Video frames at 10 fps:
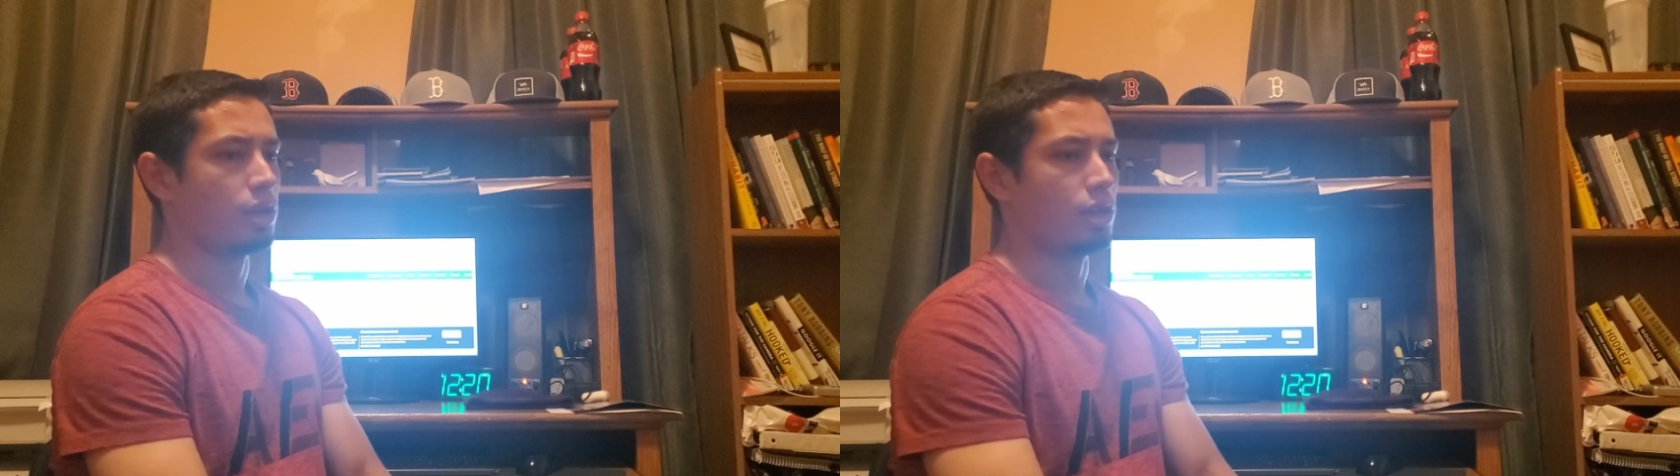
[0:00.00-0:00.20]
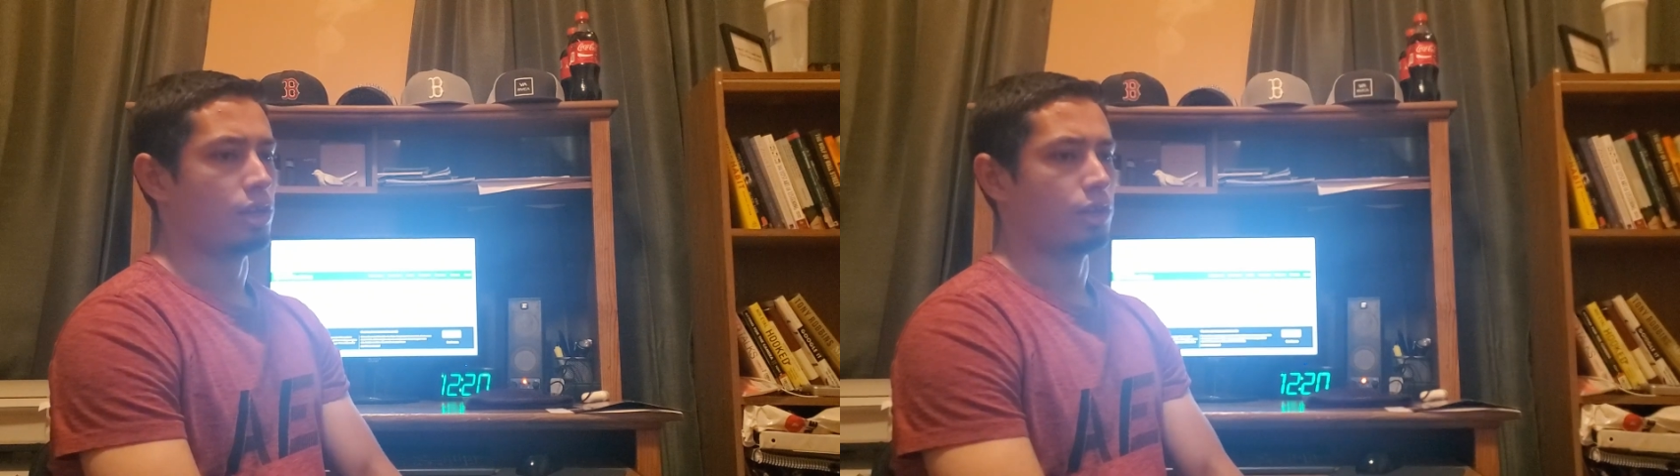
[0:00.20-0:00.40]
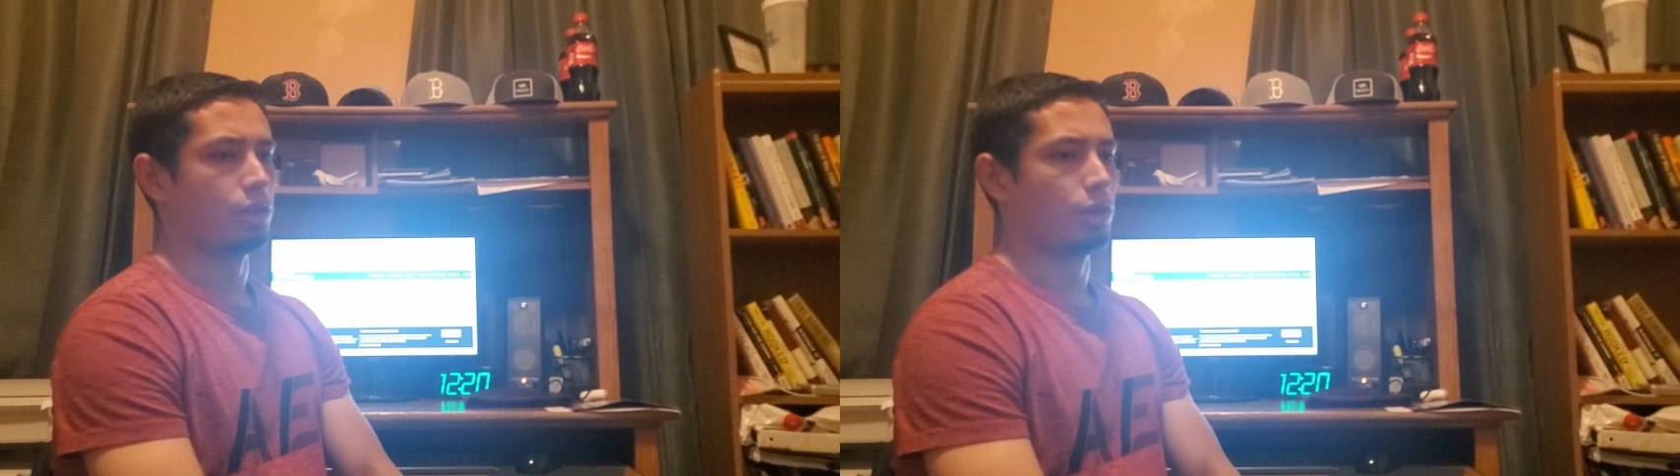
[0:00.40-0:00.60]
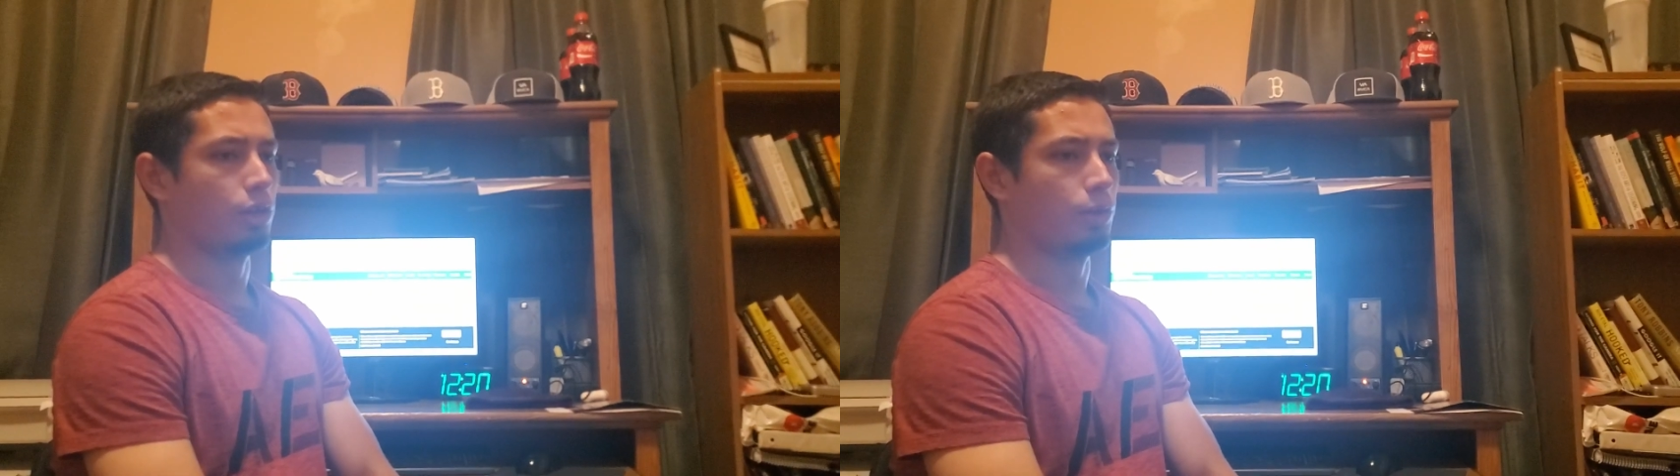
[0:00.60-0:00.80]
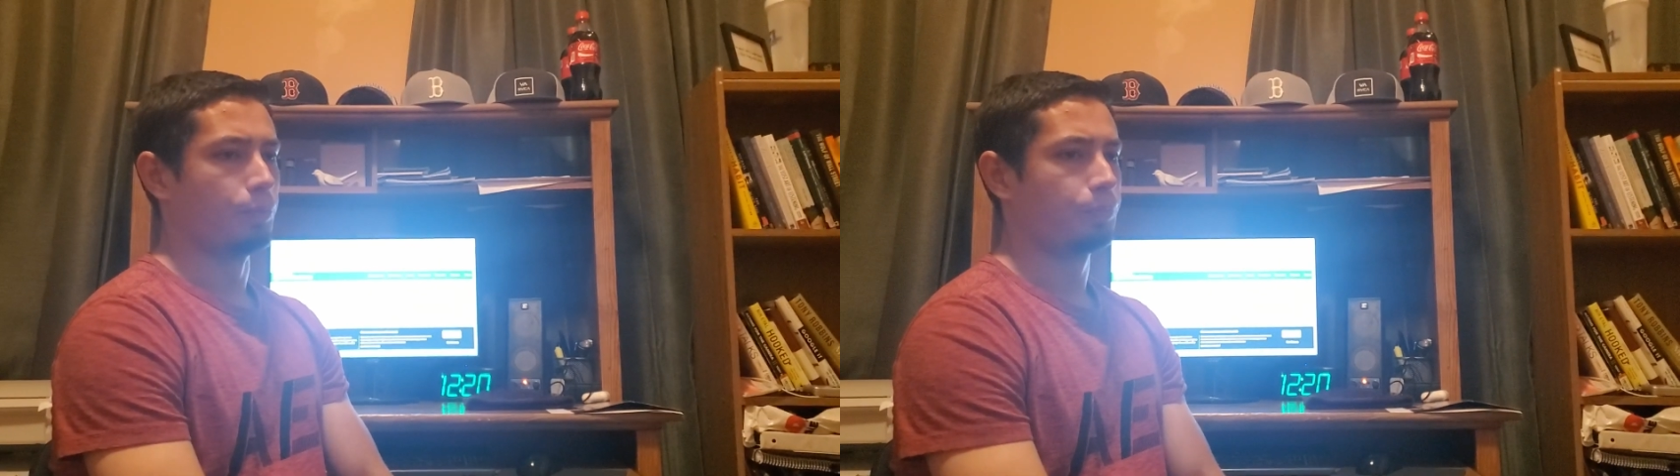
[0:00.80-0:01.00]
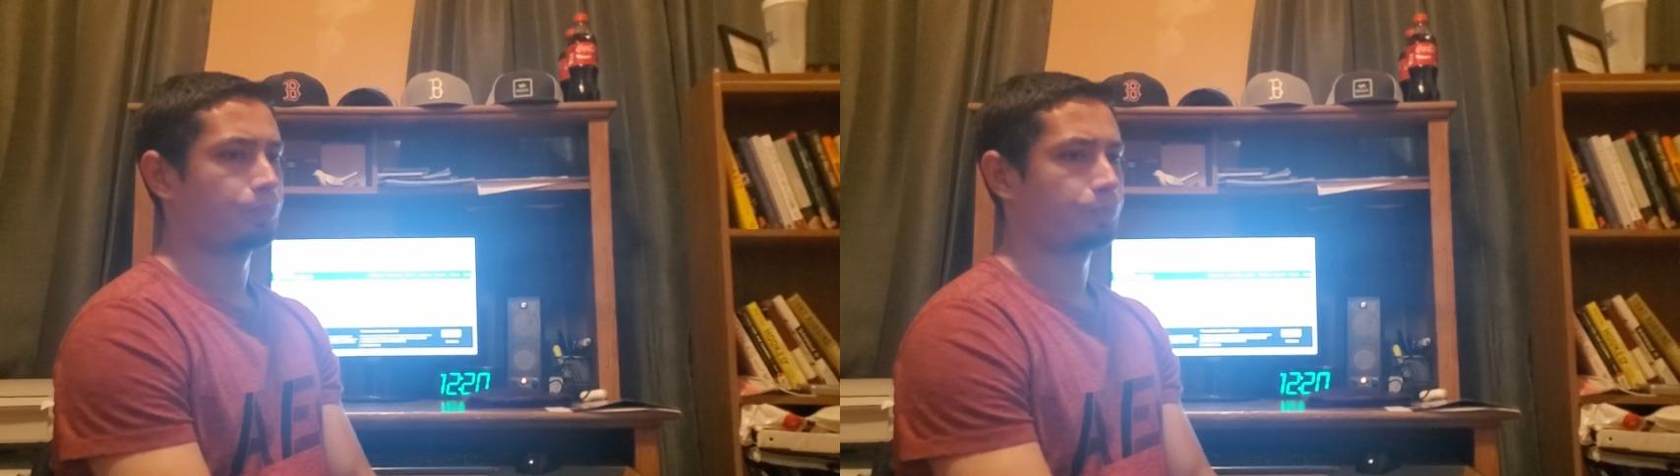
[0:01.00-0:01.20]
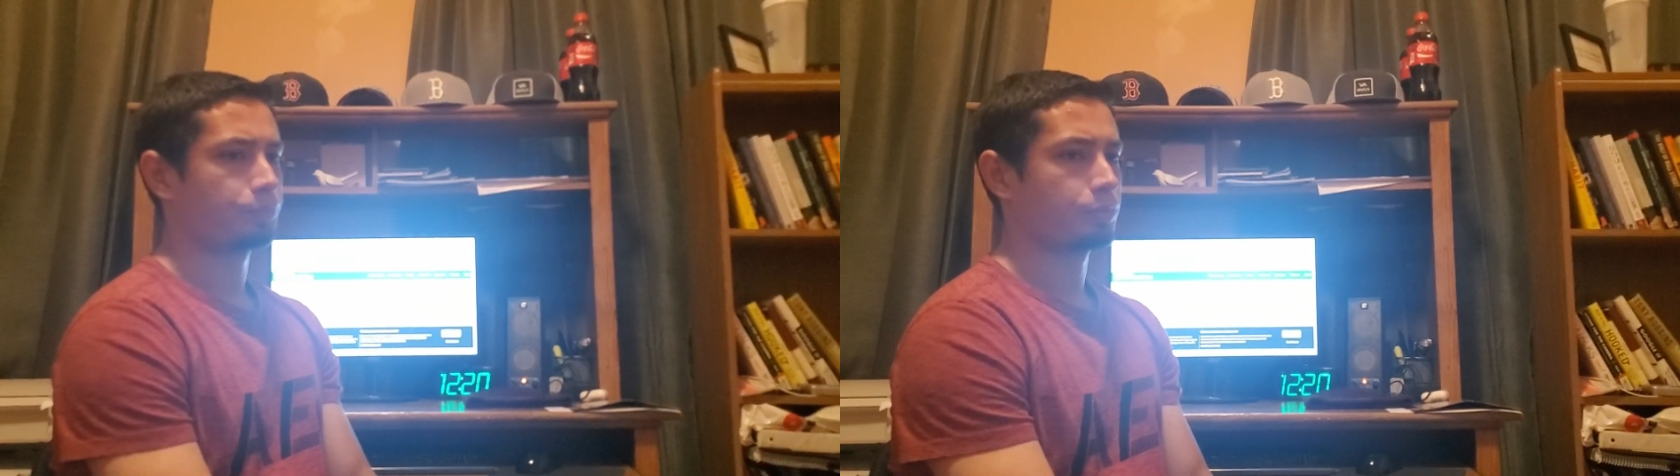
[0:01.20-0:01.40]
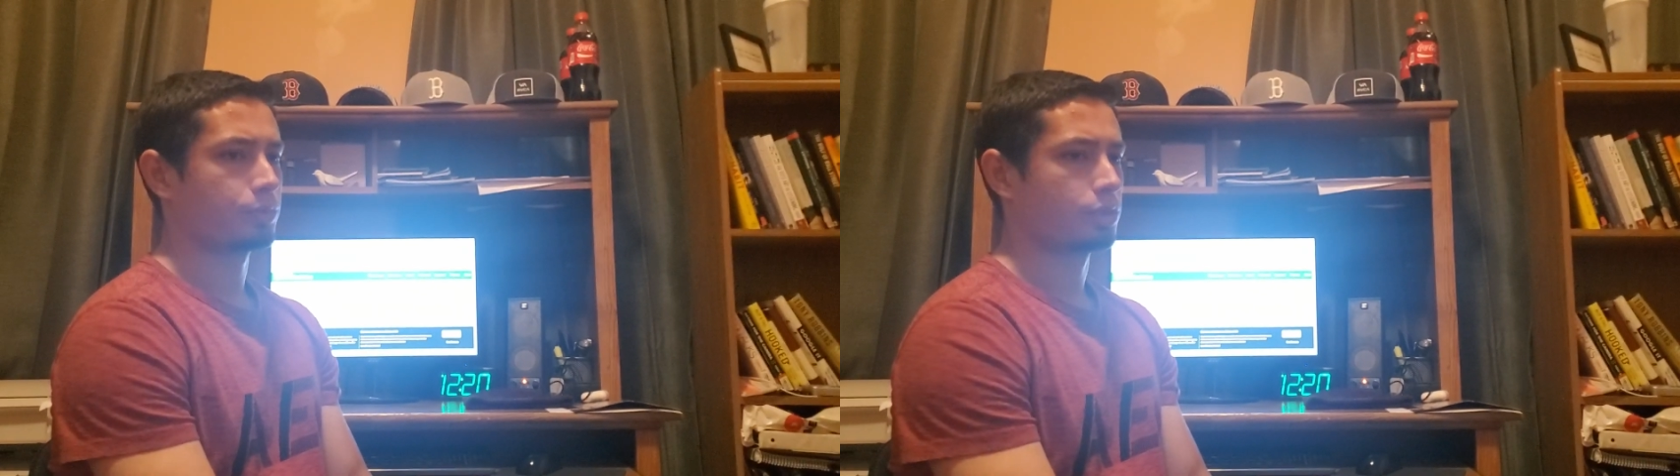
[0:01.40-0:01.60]
And
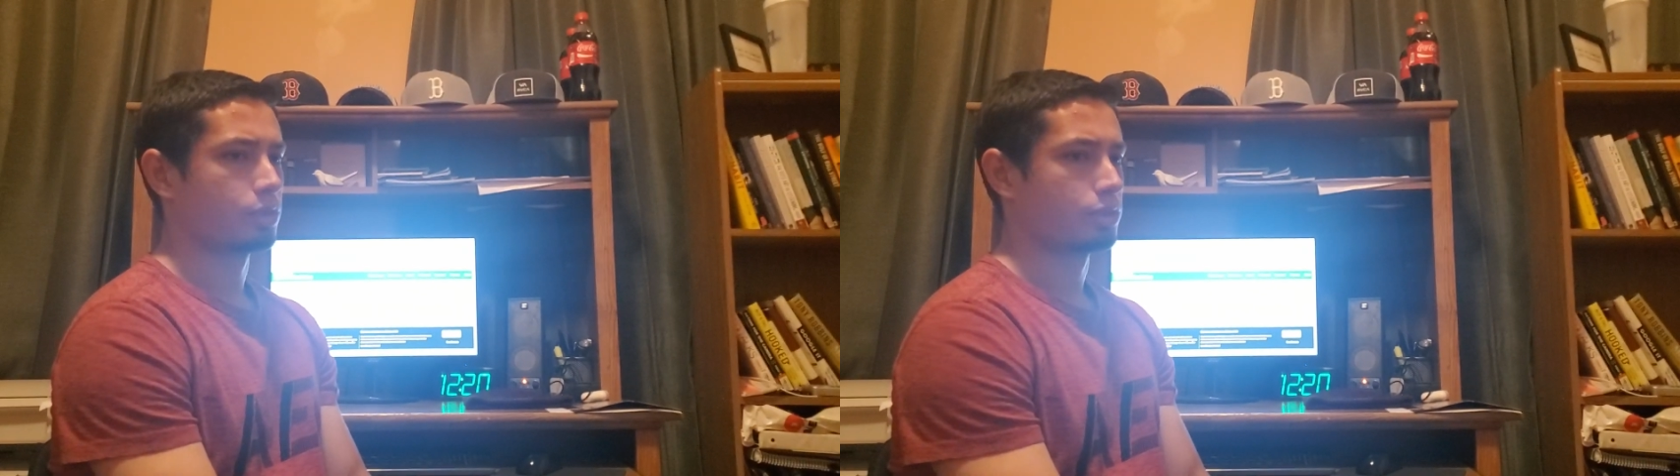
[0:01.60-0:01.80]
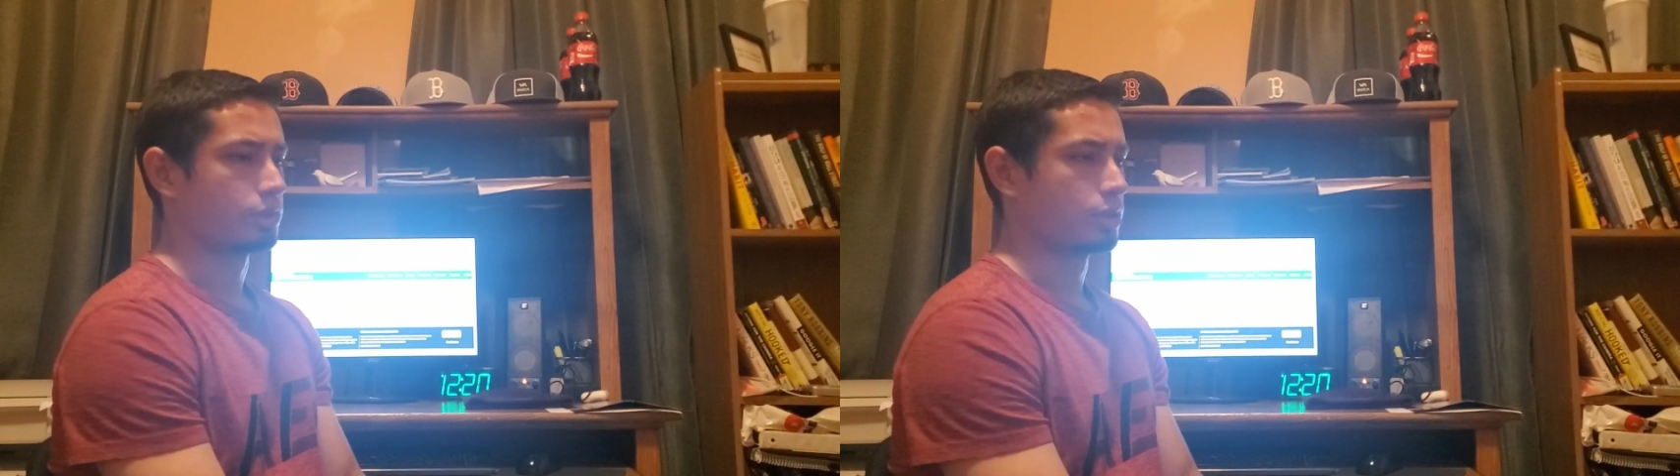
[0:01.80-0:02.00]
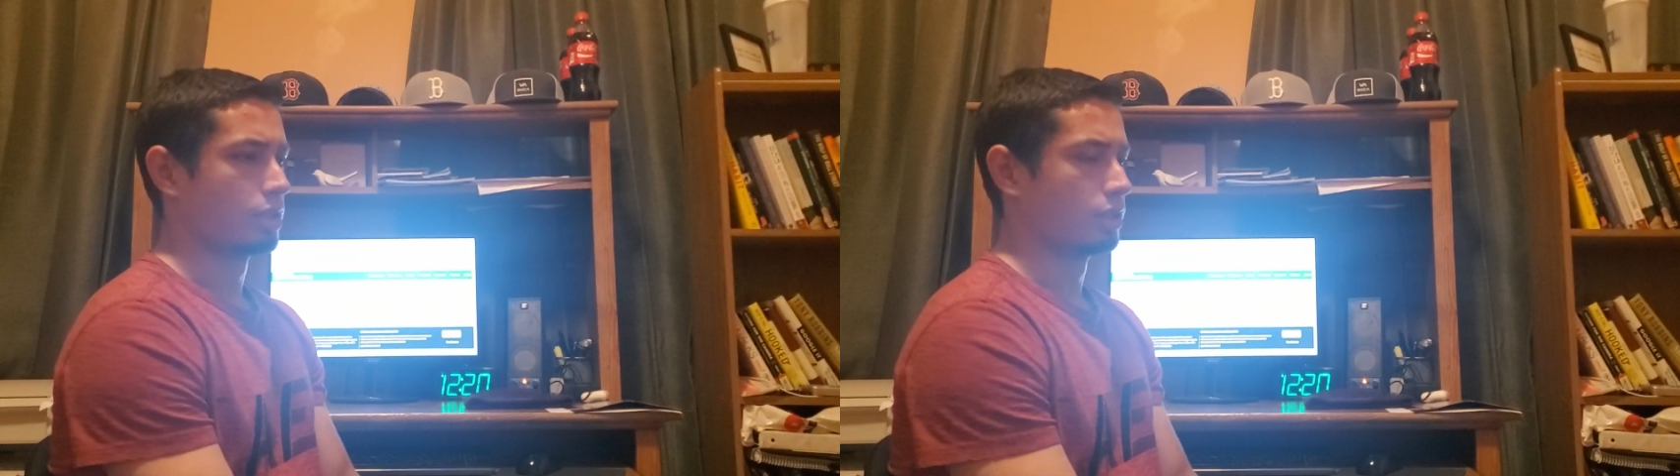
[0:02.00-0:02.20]
so yeah,